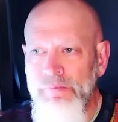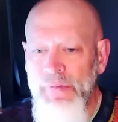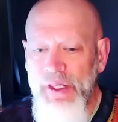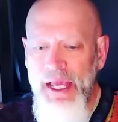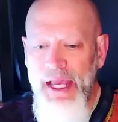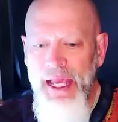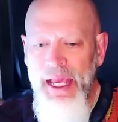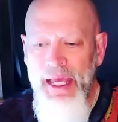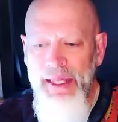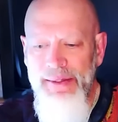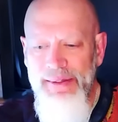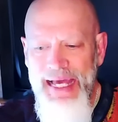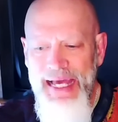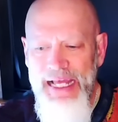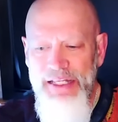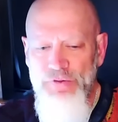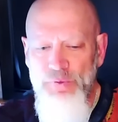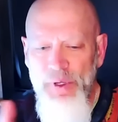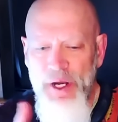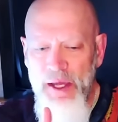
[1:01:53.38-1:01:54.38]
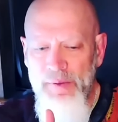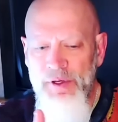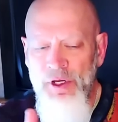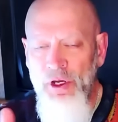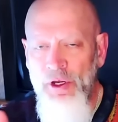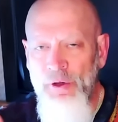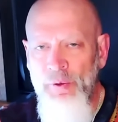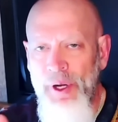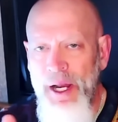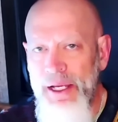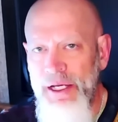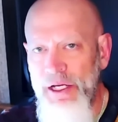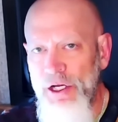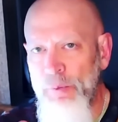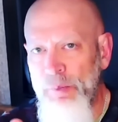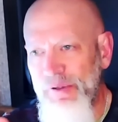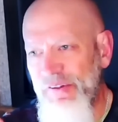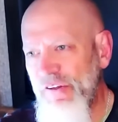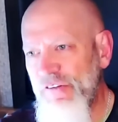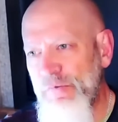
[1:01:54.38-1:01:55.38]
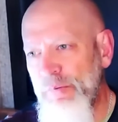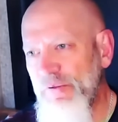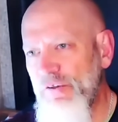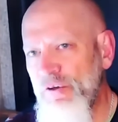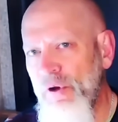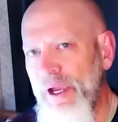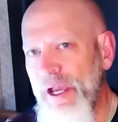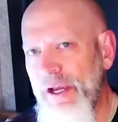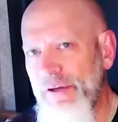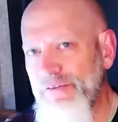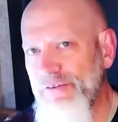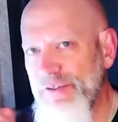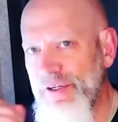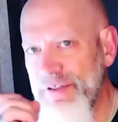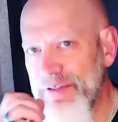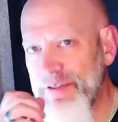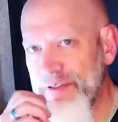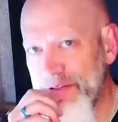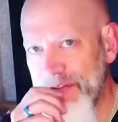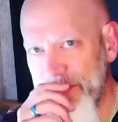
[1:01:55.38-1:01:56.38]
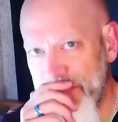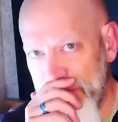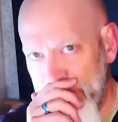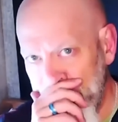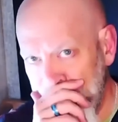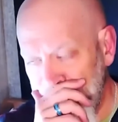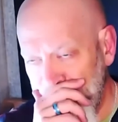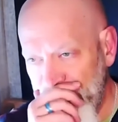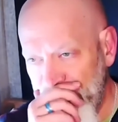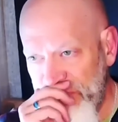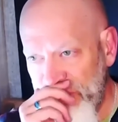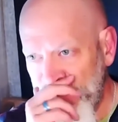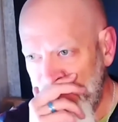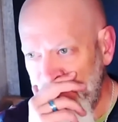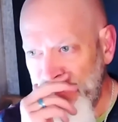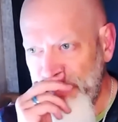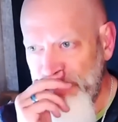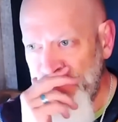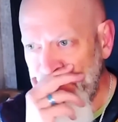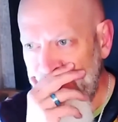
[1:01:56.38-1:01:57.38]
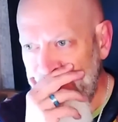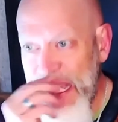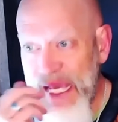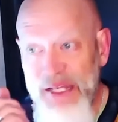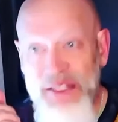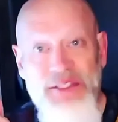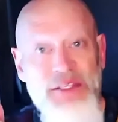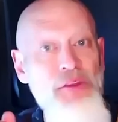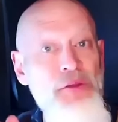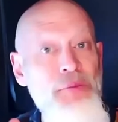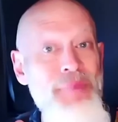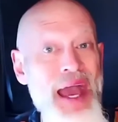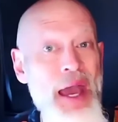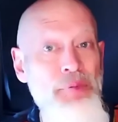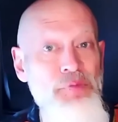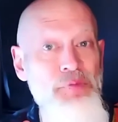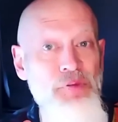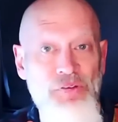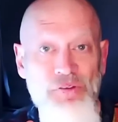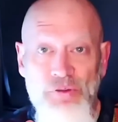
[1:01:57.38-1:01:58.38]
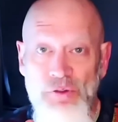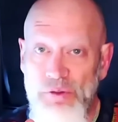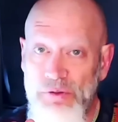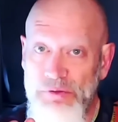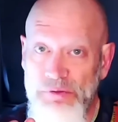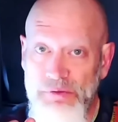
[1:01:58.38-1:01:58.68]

And that's what I'm hearing when I hear participatory exegesis at a Southern Baptist school.